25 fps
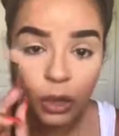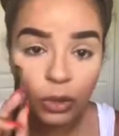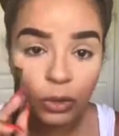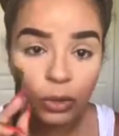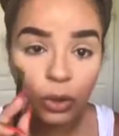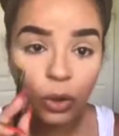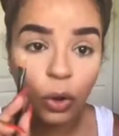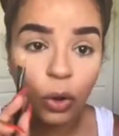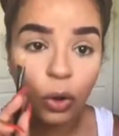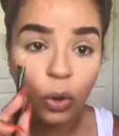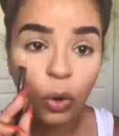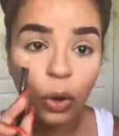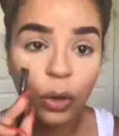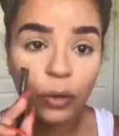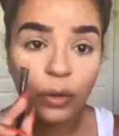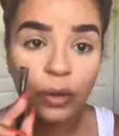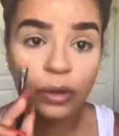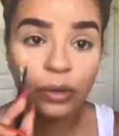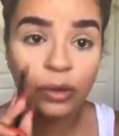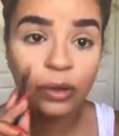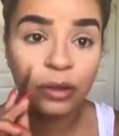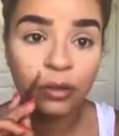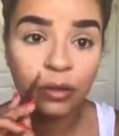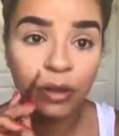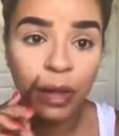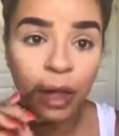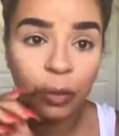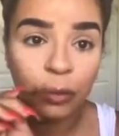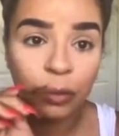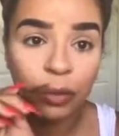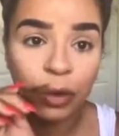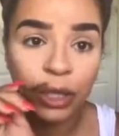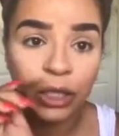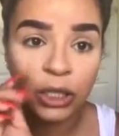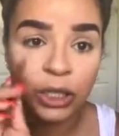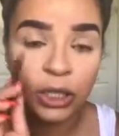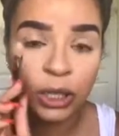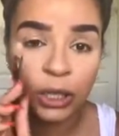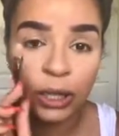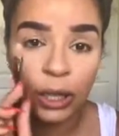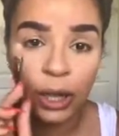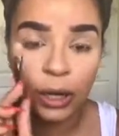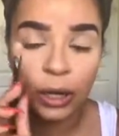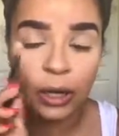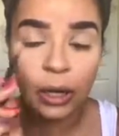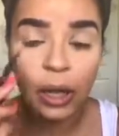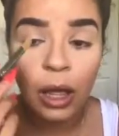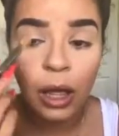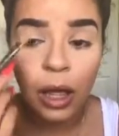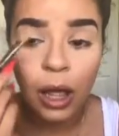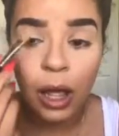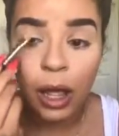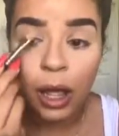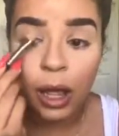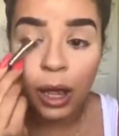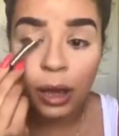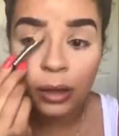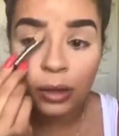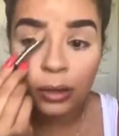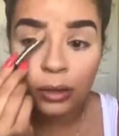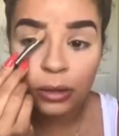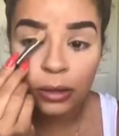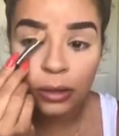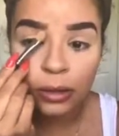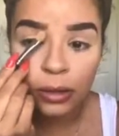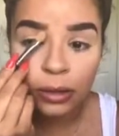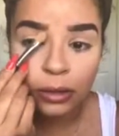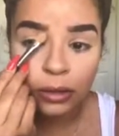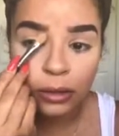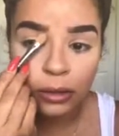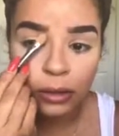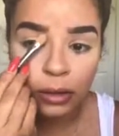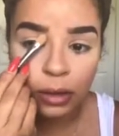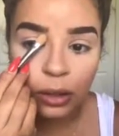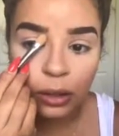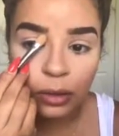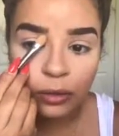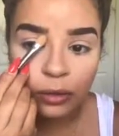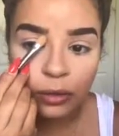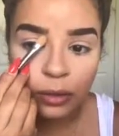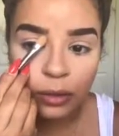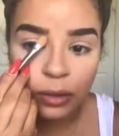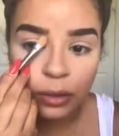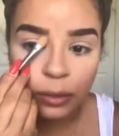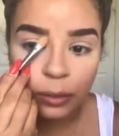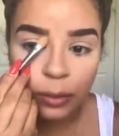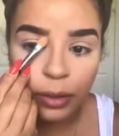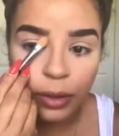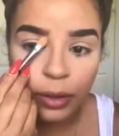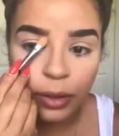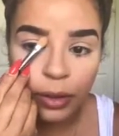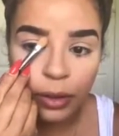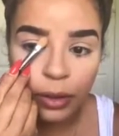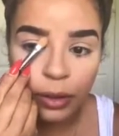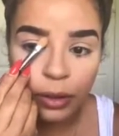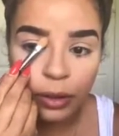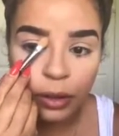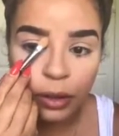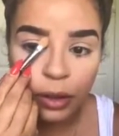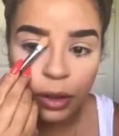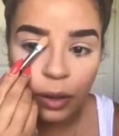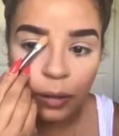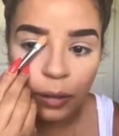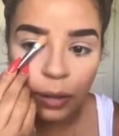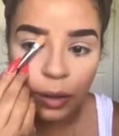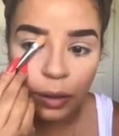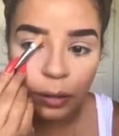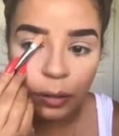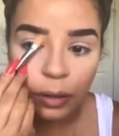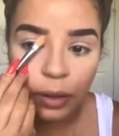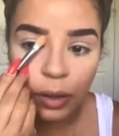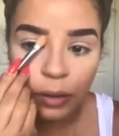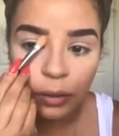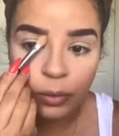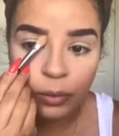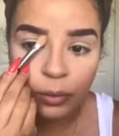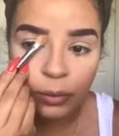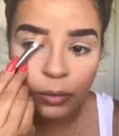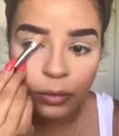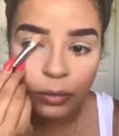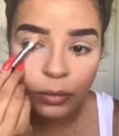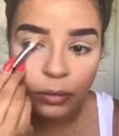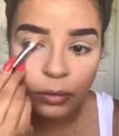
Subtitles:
So this is a flat brush again, and I'm just gonna start from the beginning of the brow